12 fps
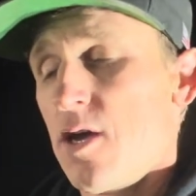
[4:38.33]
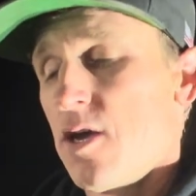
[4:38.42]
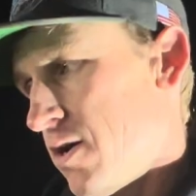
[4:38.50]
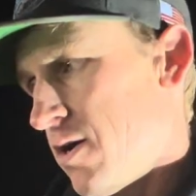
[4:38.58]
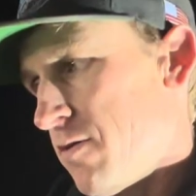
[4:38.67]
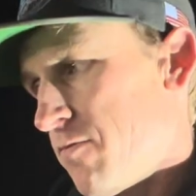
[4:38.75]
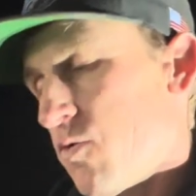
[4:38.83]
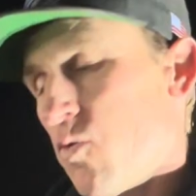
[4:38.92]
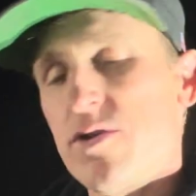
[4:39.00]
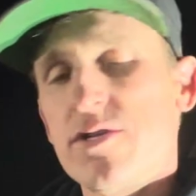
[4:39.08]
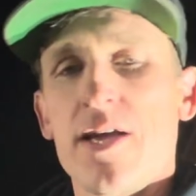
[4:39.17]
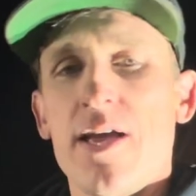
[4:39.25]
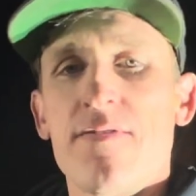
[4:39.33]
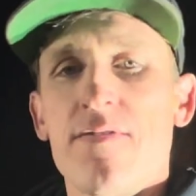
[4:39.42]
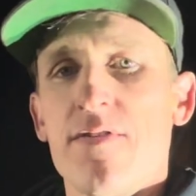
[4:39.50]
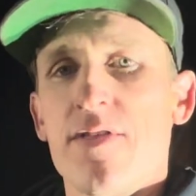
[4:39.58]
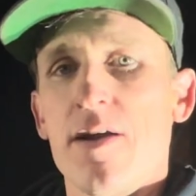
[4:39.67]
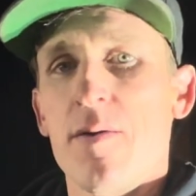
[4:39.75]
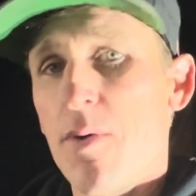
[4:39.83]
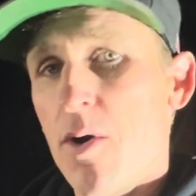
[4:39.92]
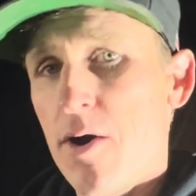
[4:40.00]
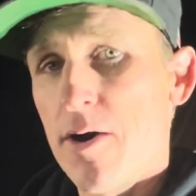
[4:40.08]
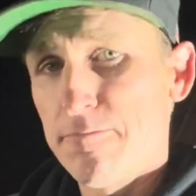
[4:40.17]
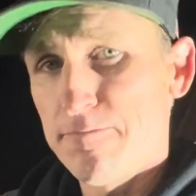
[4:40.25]
Uh, but once I have everything
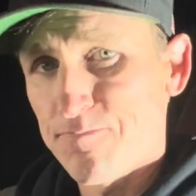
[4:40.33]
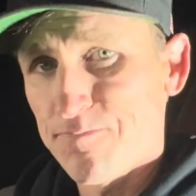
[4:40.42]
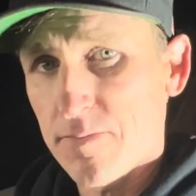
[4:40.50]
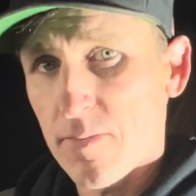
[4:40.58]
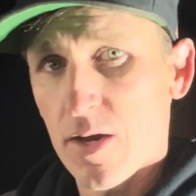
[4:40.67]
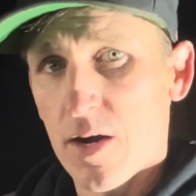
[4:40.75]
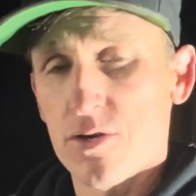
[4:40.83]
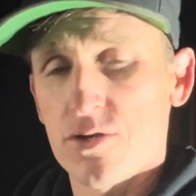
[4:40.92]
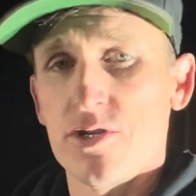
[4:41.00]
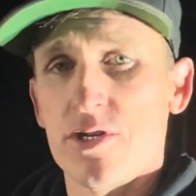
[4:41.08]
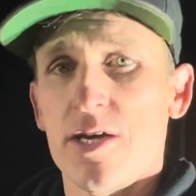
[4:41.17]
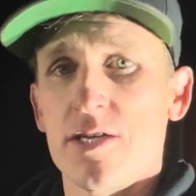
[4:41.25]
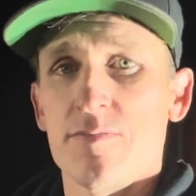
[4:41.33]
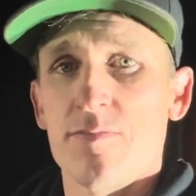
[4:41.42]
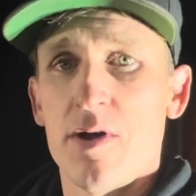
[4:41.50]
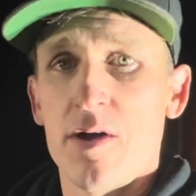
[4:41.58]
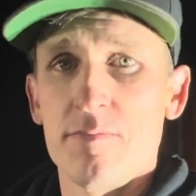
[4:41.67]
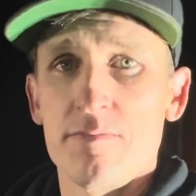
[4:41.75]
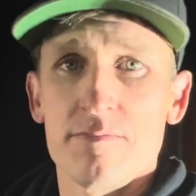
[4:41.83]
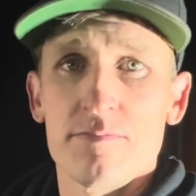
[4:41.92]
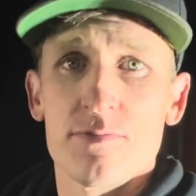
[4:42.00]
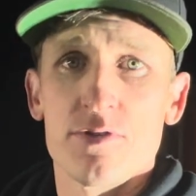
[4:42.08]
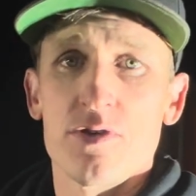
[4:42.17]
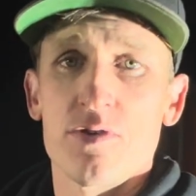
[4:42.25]
apart, I'll show you guys the pump,
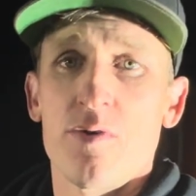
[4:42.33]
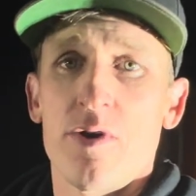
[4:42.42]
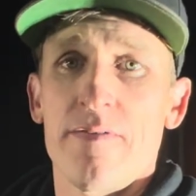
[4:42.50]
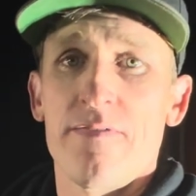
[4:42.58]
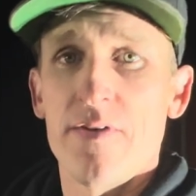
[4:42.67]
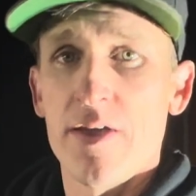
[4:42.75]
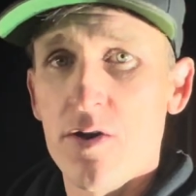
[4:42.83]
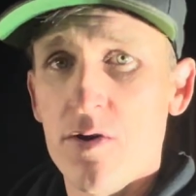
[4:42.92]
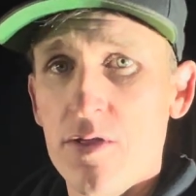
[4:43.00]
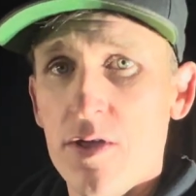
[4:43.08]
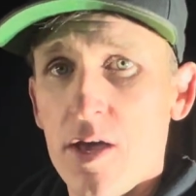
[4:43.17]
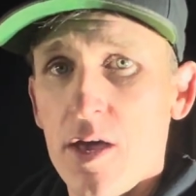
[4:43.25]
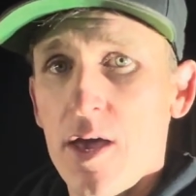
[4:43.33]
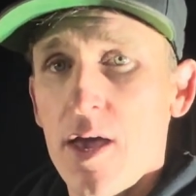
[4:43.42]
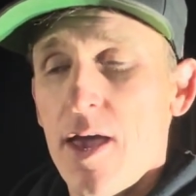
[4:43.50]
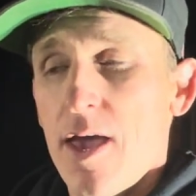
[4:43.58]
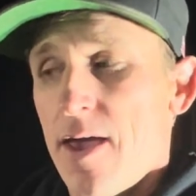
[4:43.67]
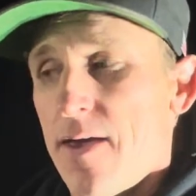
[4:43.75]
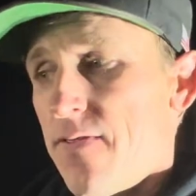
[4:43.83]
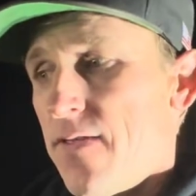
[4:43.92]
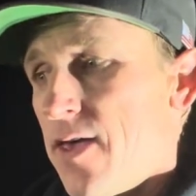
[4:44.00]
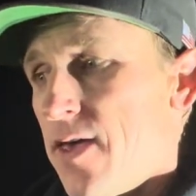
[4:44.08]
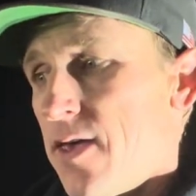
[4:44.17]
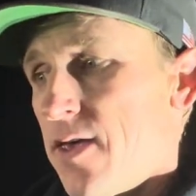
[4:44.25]
show you where it failed. And
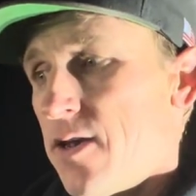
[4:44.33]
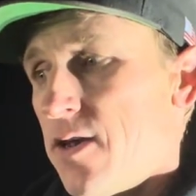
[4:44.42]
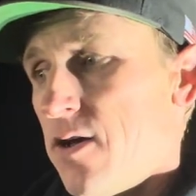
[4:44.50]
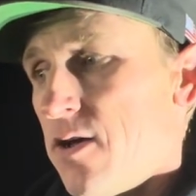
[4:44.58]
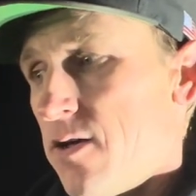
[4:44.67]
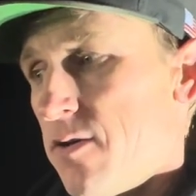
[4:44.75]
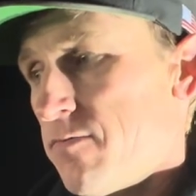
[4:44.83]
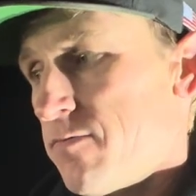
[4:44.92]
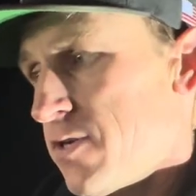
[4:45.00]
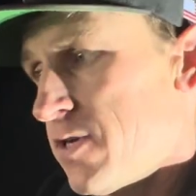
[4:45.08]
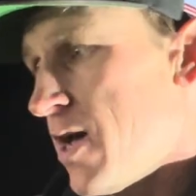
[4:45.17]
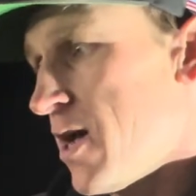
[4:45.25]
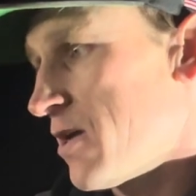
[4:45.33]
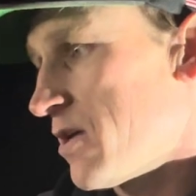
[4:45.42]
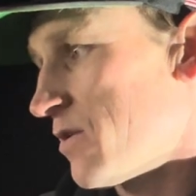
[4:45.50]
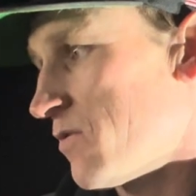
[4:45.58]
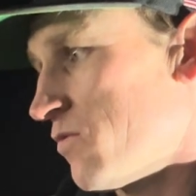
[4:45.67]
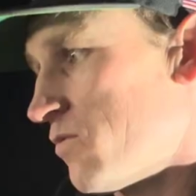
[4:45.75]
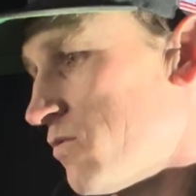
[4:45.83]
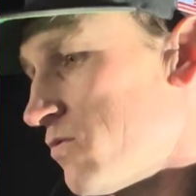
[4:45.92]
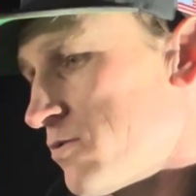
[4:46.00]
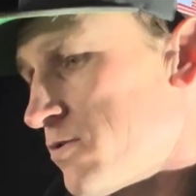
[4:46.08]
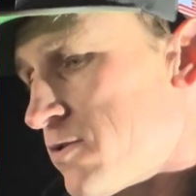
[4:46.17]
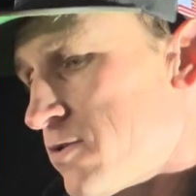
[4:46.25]
then, um, but yeah, we'll, we'll
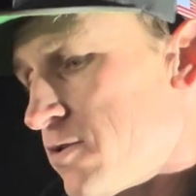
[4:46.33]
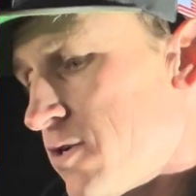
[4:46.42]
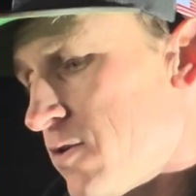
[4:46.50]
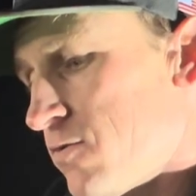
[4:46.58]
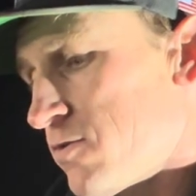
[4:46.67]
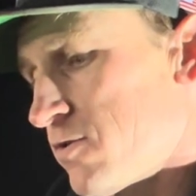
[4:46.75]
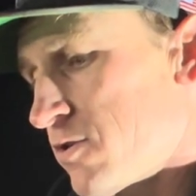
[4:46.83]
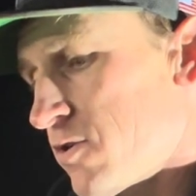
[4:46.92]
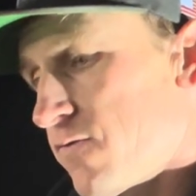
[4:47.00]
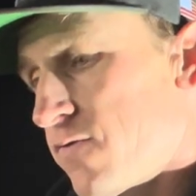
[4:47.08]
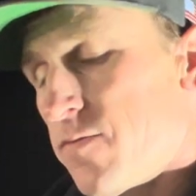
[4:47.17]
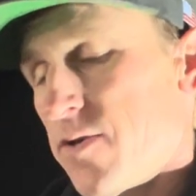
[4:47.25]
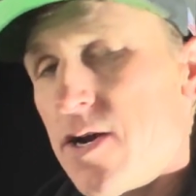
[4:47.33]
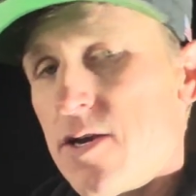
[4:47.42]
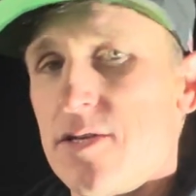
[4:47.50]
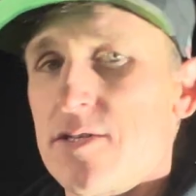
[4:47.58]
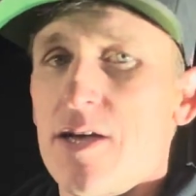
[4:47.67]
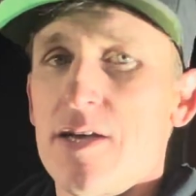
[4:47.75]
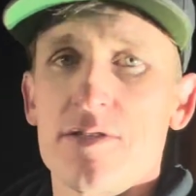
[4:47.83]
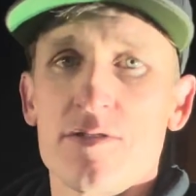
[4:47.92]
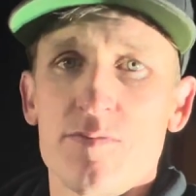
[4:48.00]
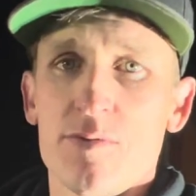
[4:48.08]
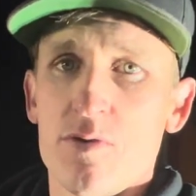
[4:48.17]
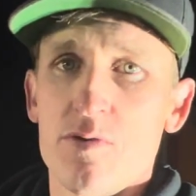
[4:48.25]
just uh, we'll just go from there. And this guy's
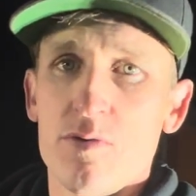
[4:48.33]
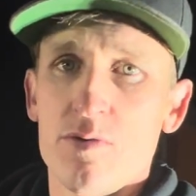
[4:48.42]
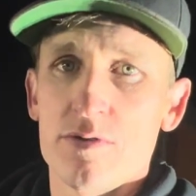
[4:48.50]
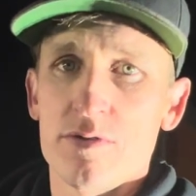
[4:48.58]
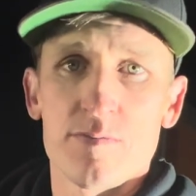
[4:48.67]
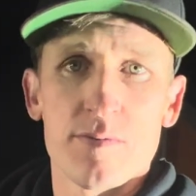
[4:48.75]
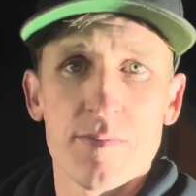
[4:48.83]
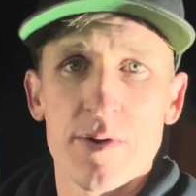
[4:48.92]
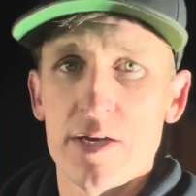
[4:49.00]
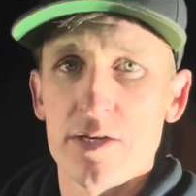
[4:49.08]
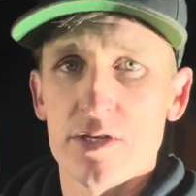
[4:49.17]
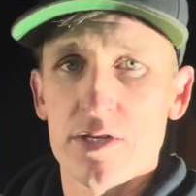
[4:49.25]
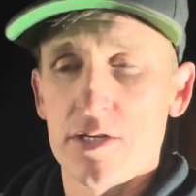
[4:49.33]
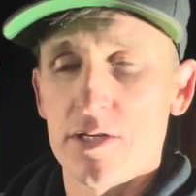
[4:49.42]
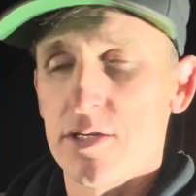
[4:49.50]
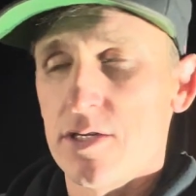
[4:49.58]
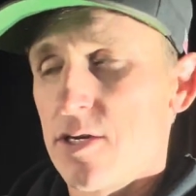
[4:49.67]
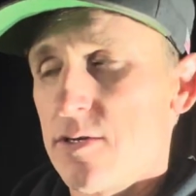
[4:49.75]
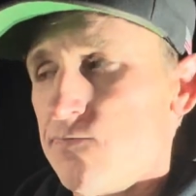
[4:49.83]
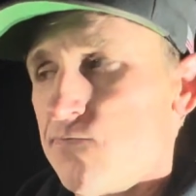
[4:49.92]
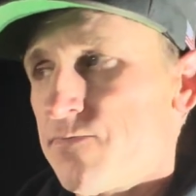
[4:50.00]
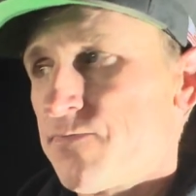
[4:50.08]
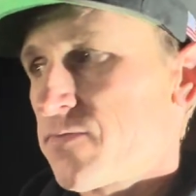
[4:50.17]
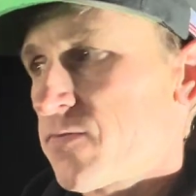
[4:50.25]
super cool, super patient,
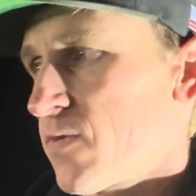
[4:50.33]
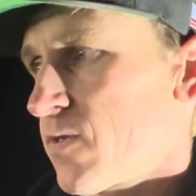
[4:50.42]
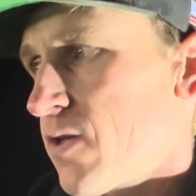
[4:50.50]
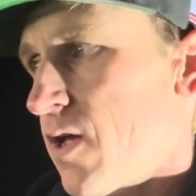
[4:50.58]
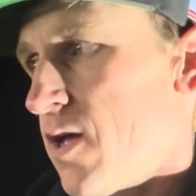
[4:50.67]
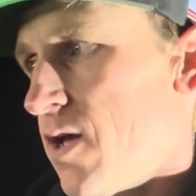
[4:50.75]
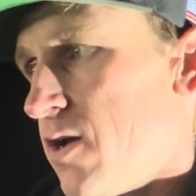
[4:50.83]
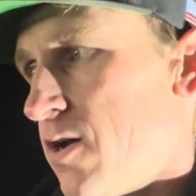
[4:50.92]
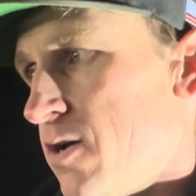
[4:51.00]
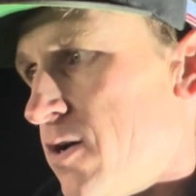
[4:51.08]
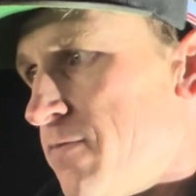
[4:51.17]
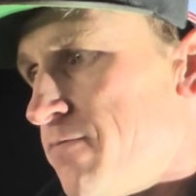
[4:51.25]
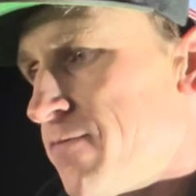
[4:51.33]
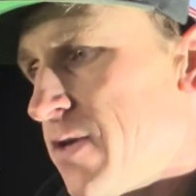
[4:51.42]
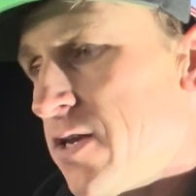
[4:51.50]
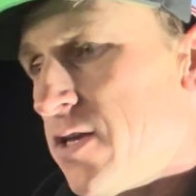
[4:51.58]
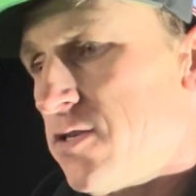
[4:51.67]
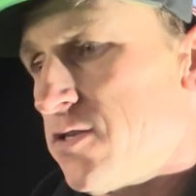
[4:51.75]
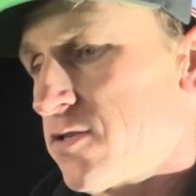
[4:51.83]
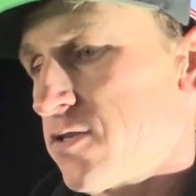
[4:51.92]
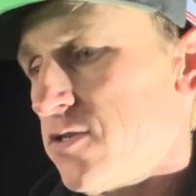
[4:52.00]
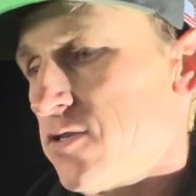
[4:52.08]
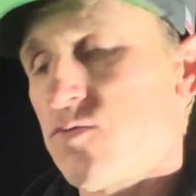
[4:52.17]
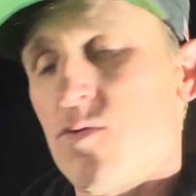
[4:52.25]
um, and he just he
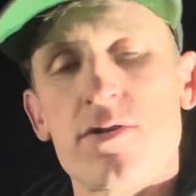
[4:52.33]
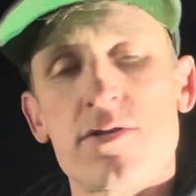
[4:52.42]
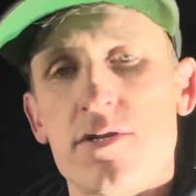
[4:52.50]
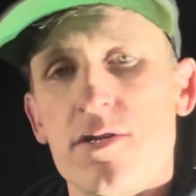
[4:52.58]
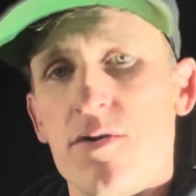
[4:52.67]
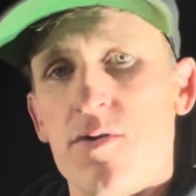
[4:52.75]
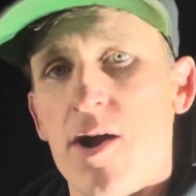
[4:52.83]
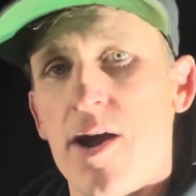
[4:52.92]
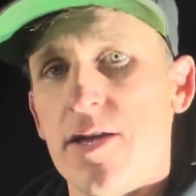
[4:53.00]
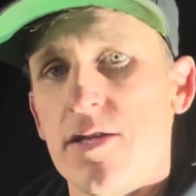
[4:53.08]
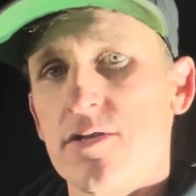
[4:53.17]
just wants it done right.